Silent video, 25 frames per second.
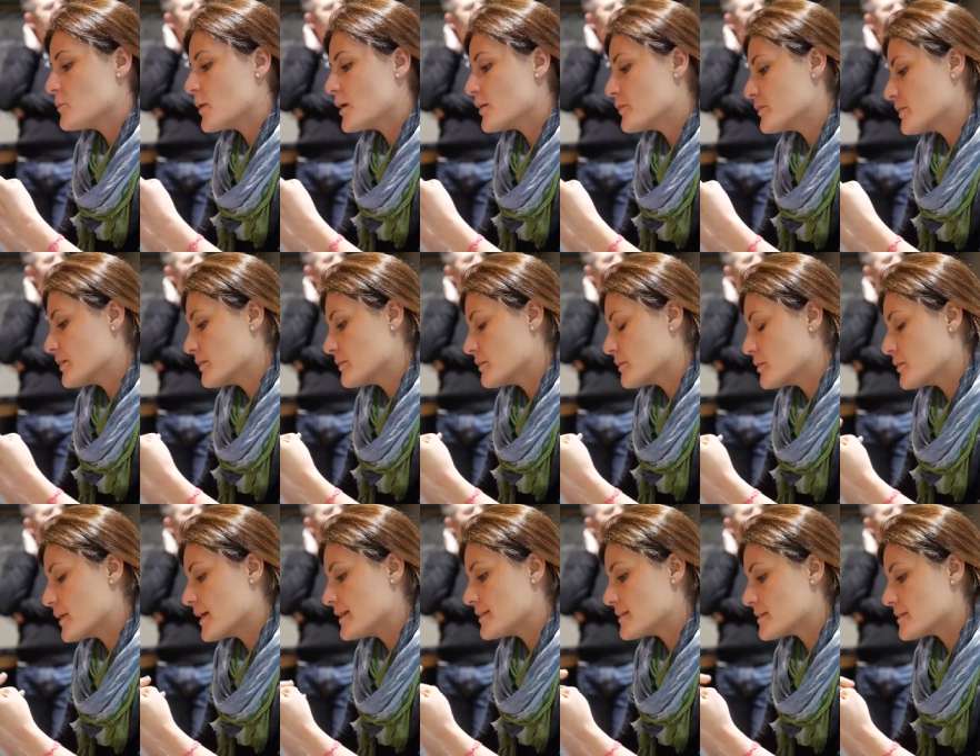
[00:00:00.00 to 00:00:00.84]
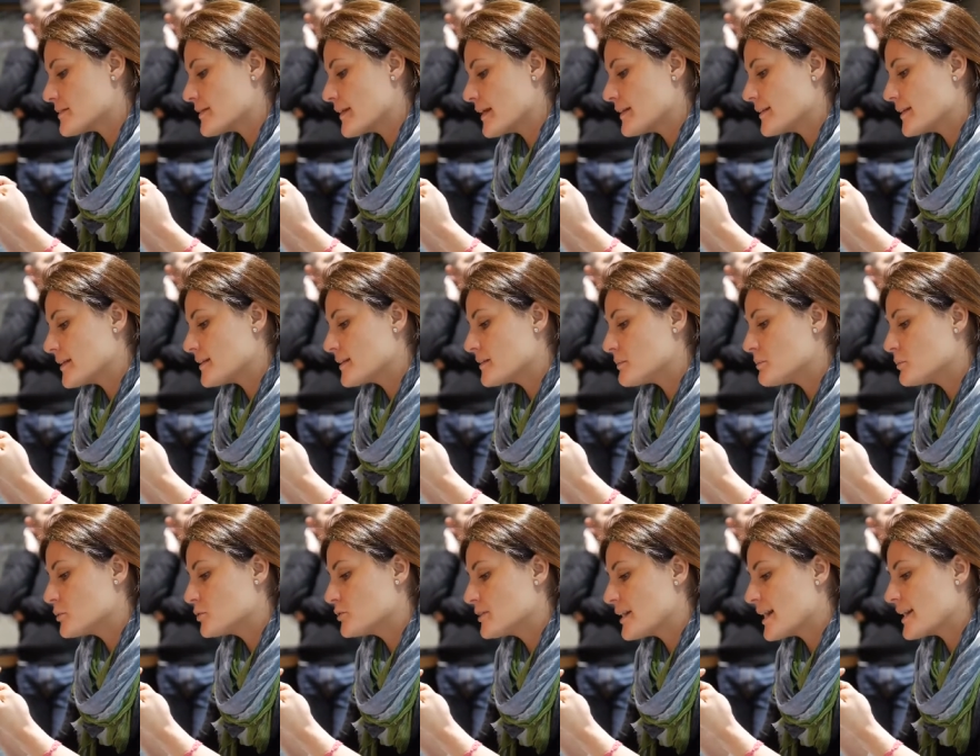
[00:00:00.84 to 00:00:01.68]
one of the greatest things that
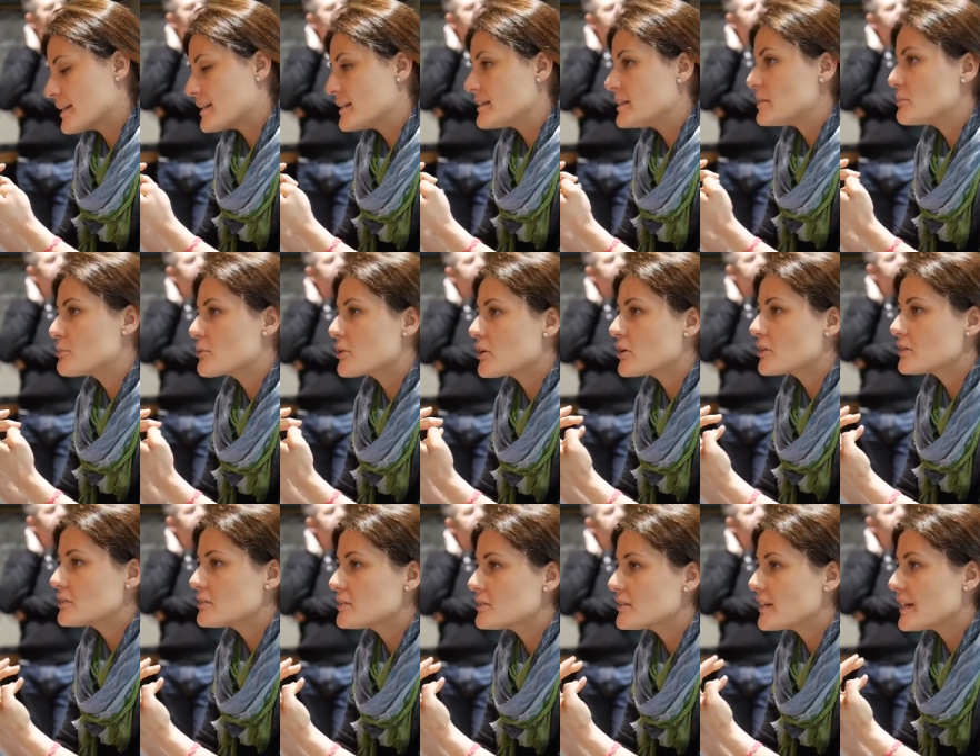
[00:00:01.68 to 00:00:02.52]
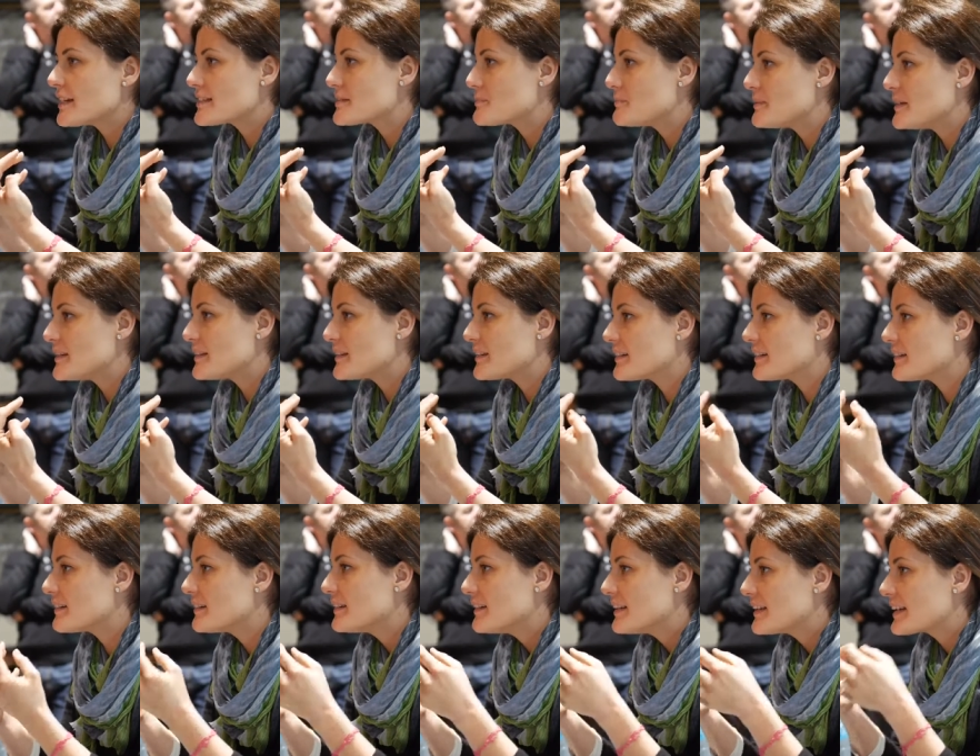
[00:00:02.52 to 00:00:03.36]
modernity brought has
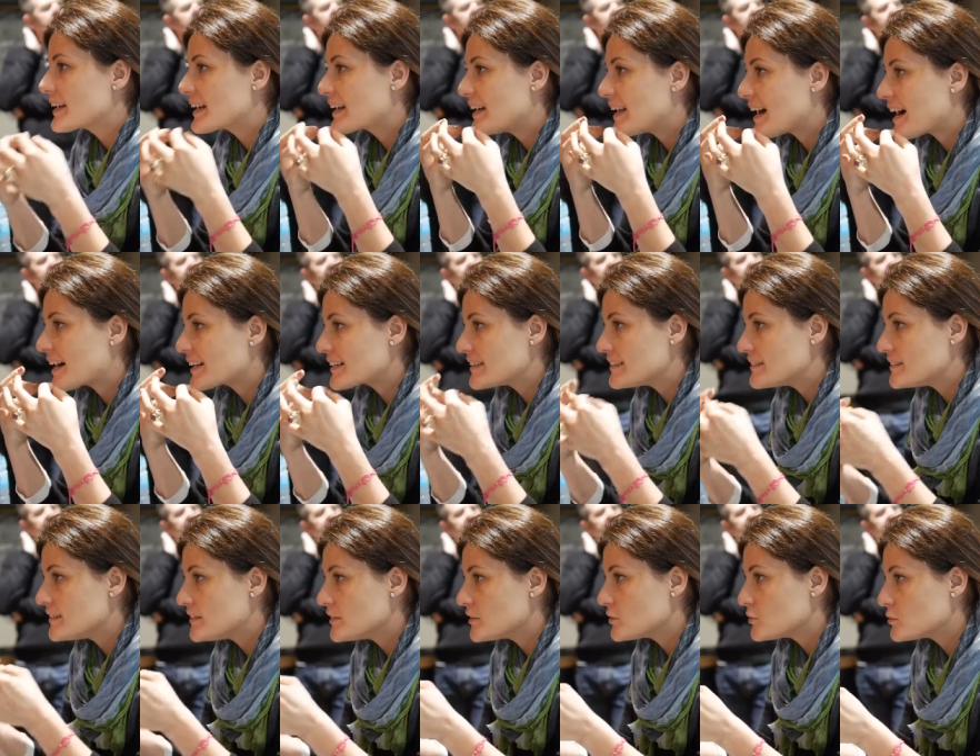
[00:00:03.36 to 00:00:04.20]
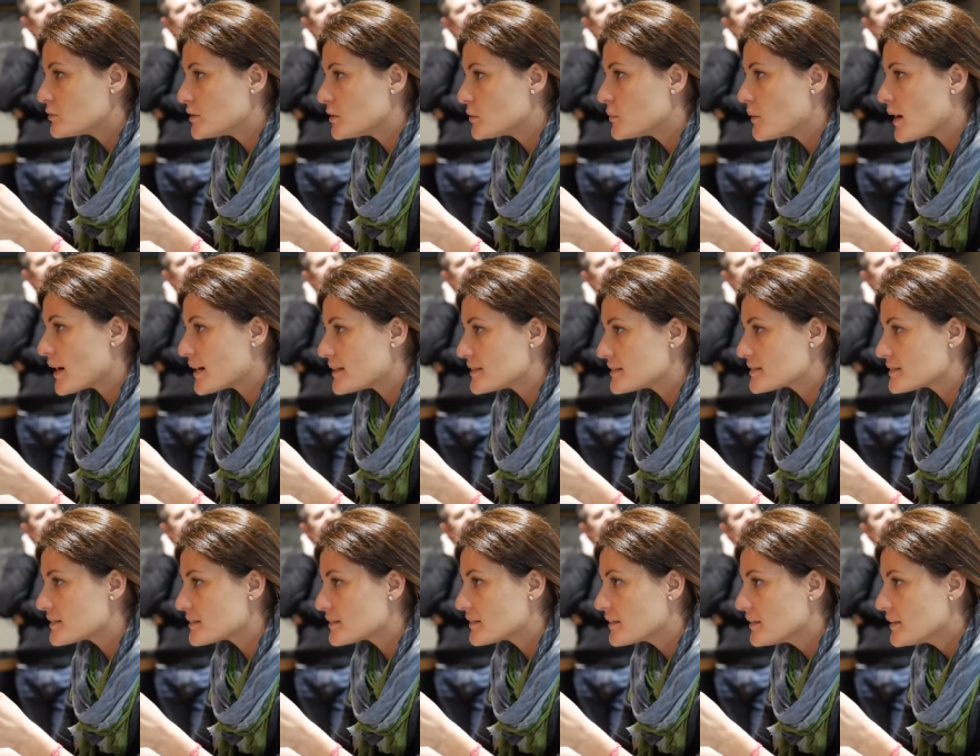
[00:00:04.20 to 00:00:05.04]
been clarity to the
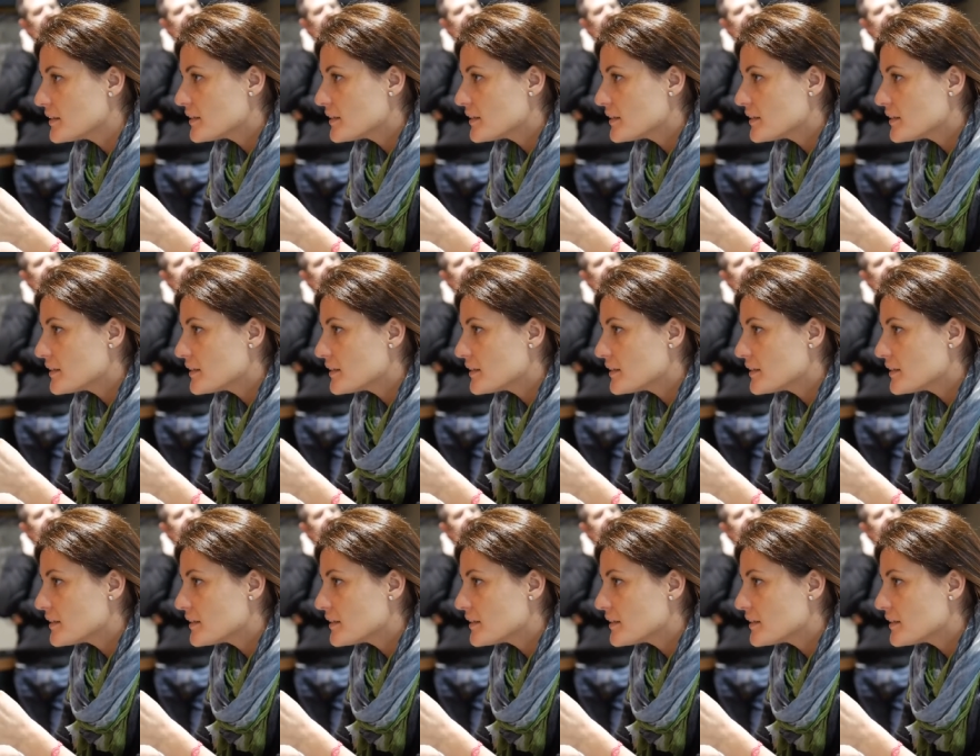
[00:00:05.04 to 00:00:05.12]
wines